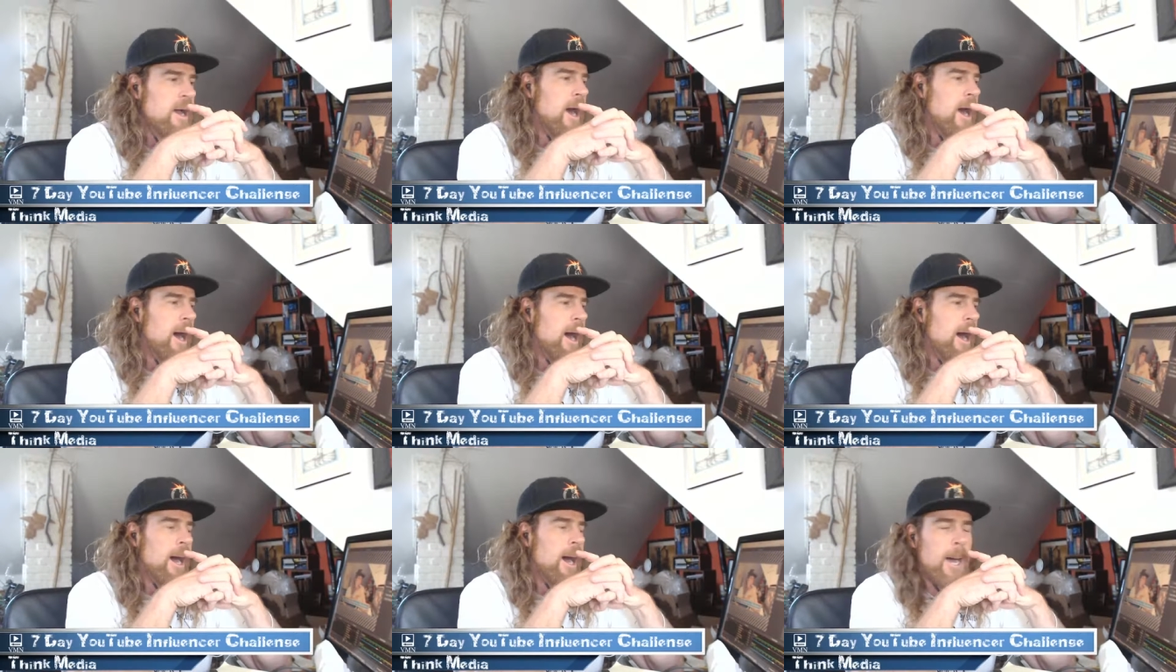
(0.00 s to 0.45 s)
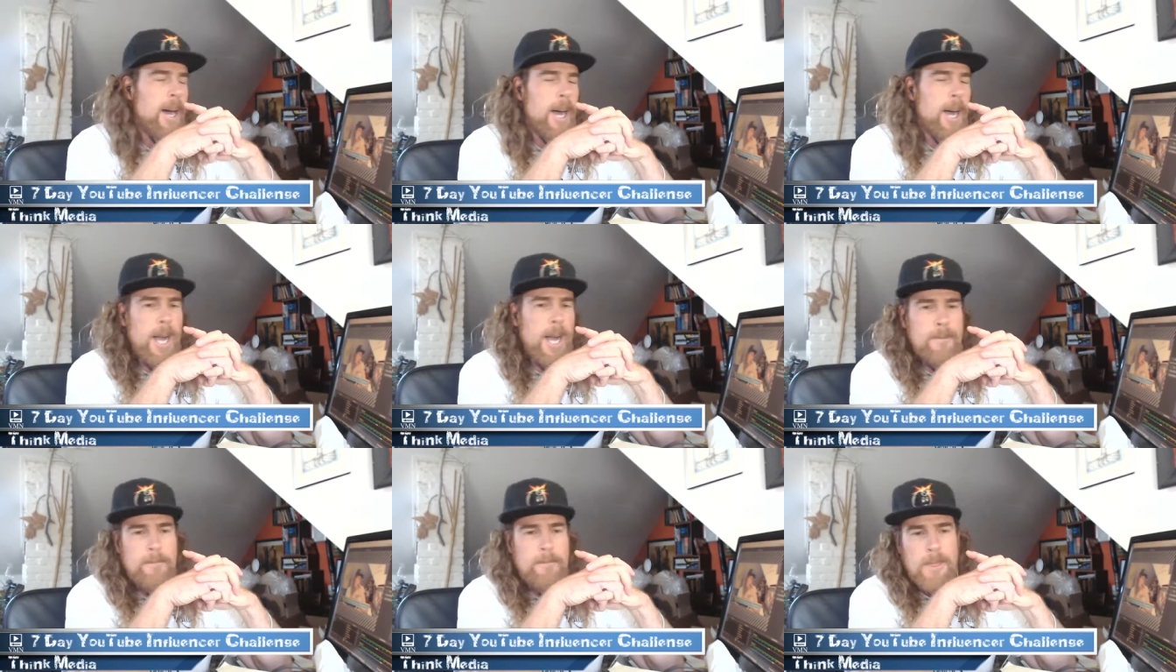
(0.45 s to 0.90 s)

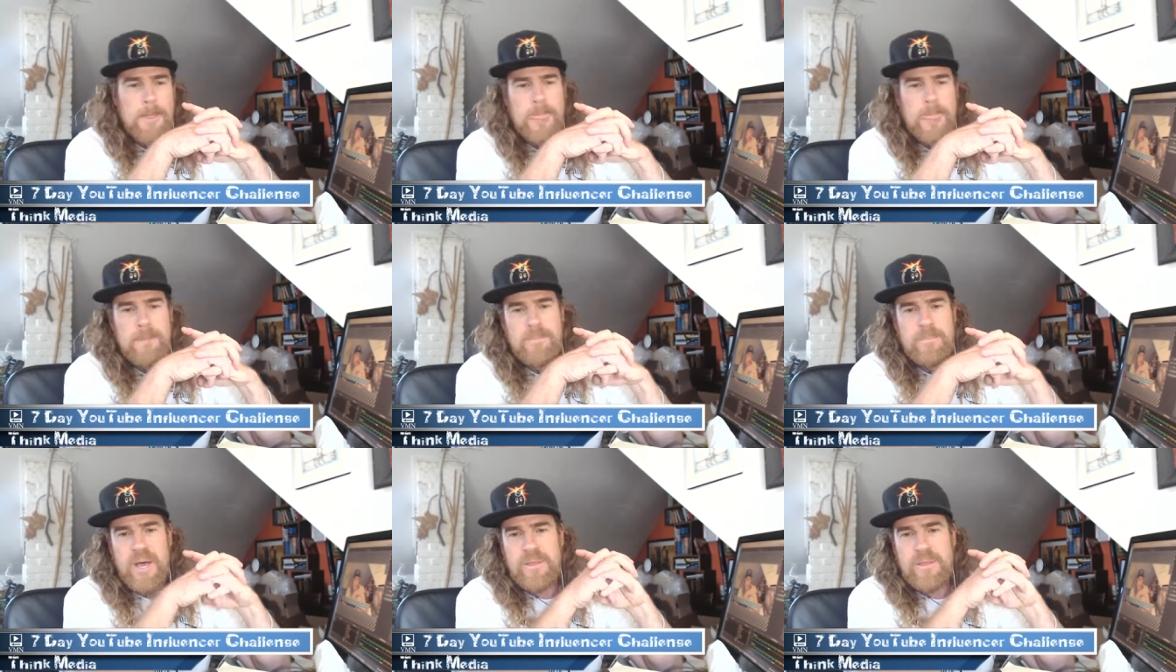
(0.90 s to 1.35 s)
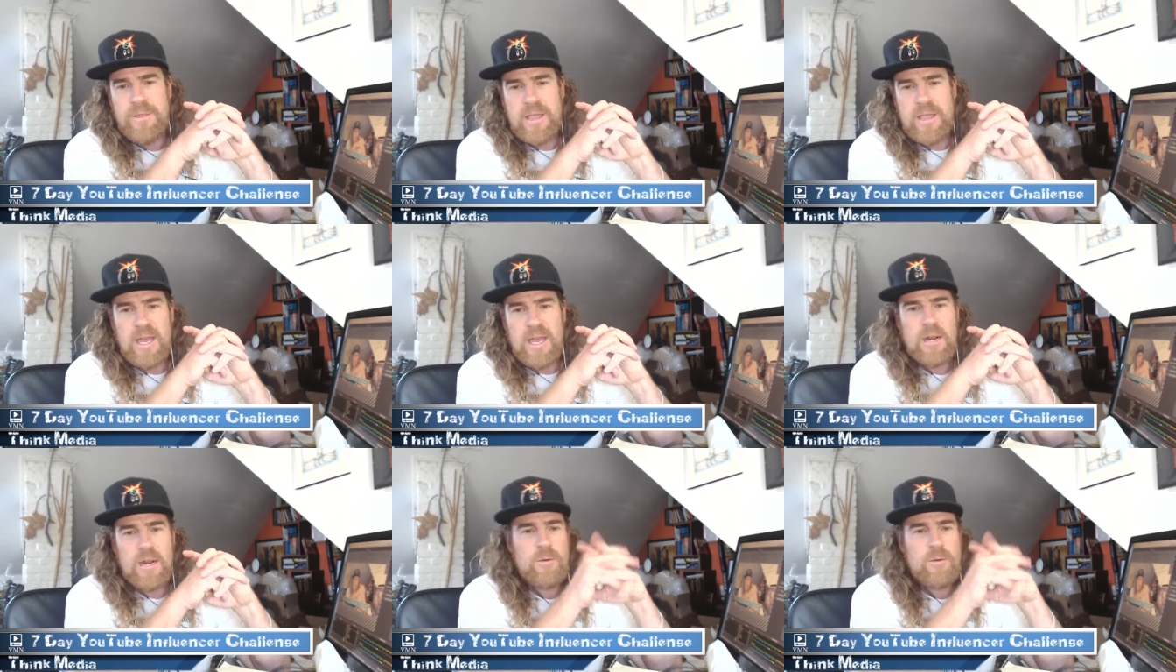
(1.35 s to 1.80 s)
Um, but they
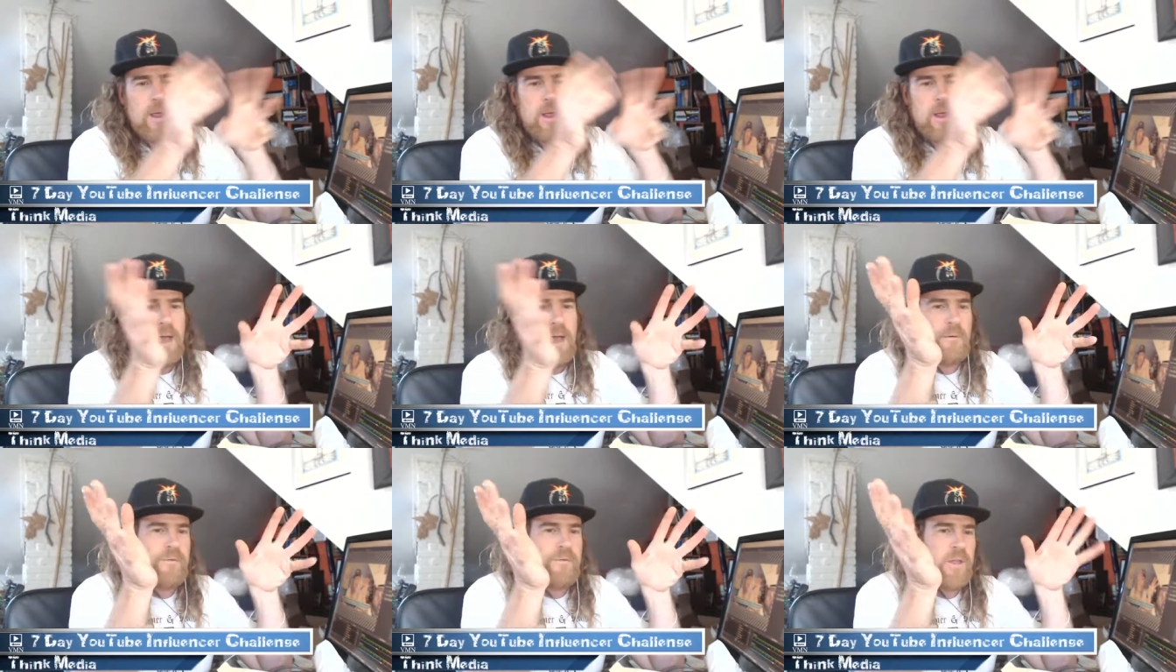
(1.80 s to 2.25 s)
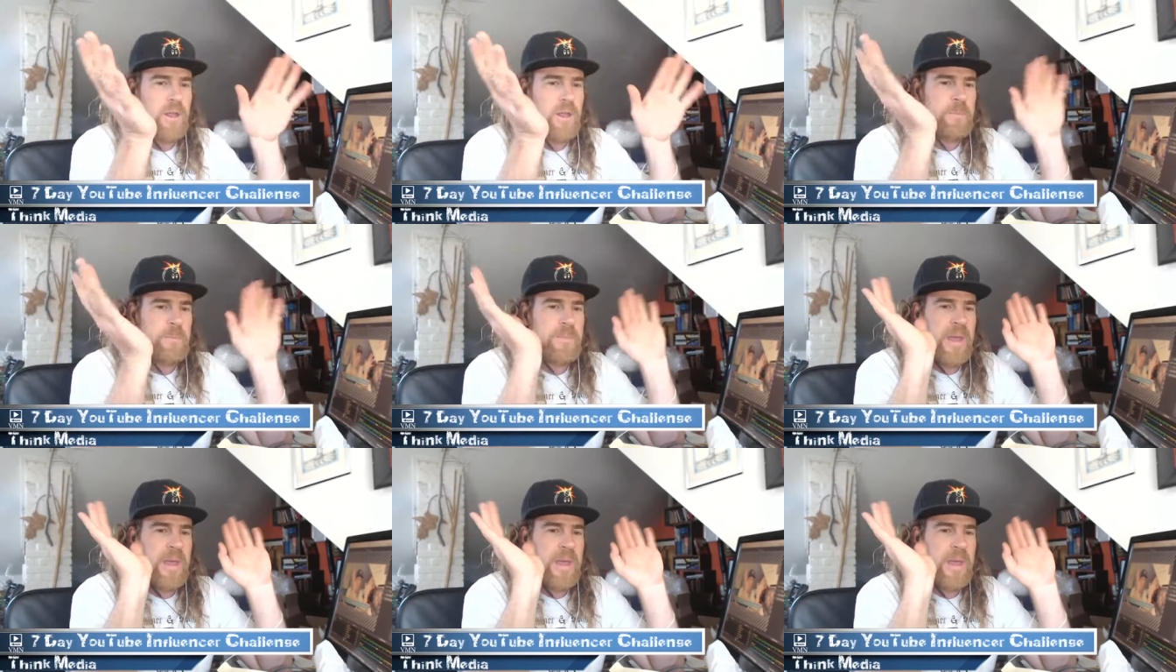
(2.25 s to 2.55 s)
got a great outfit.